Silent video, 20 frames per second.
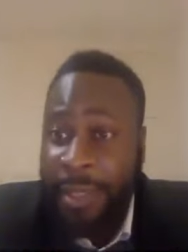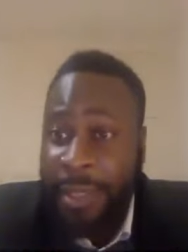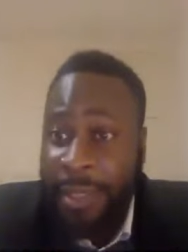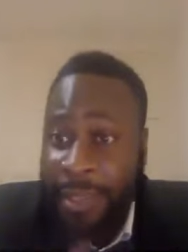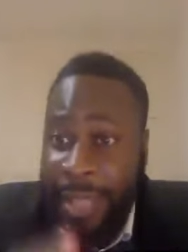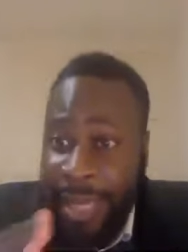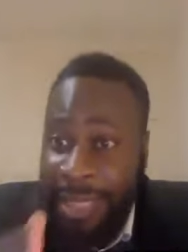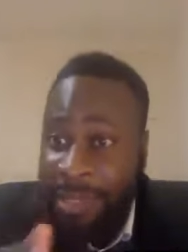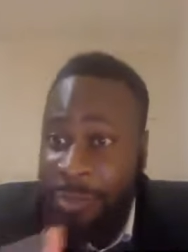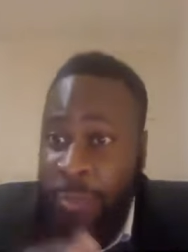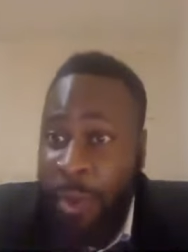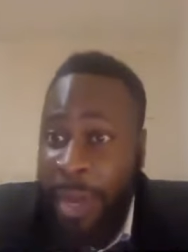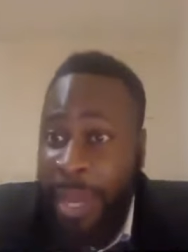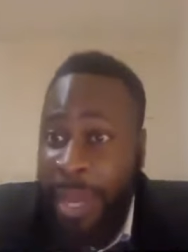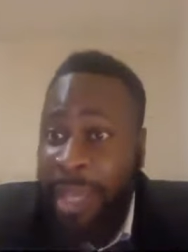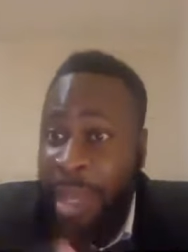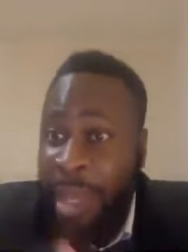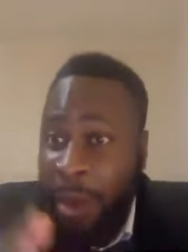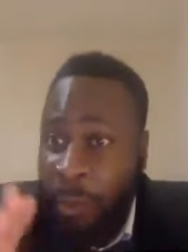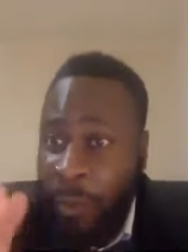That's
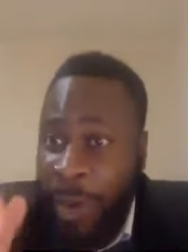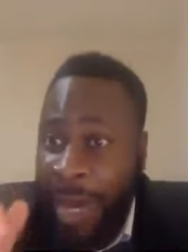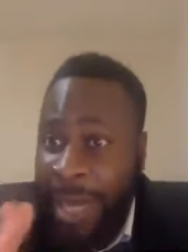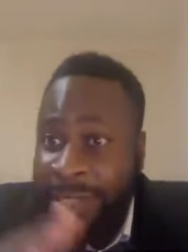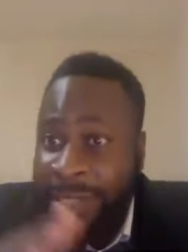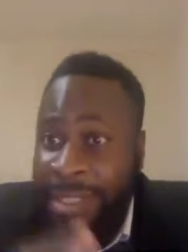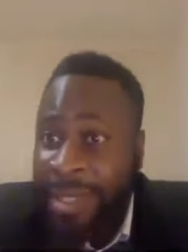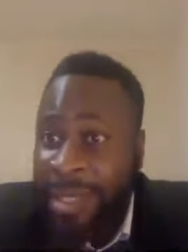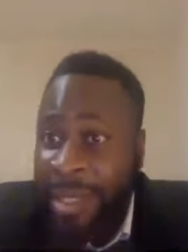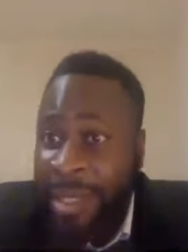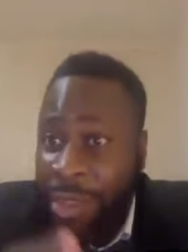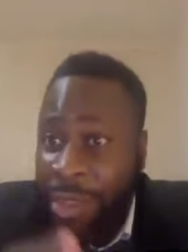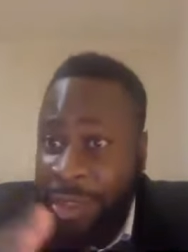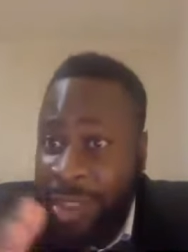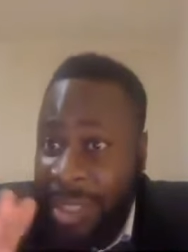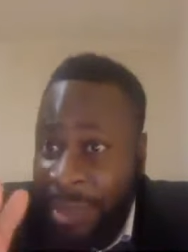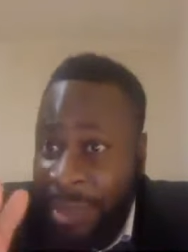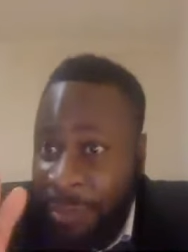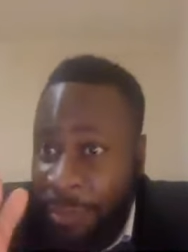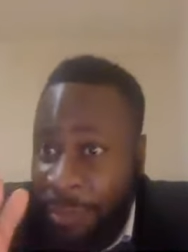why. Why did you
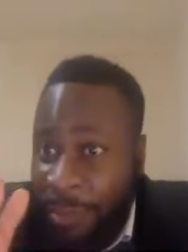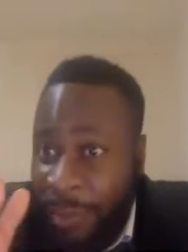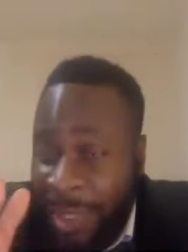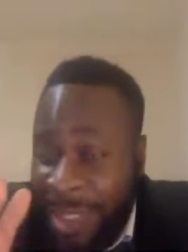see?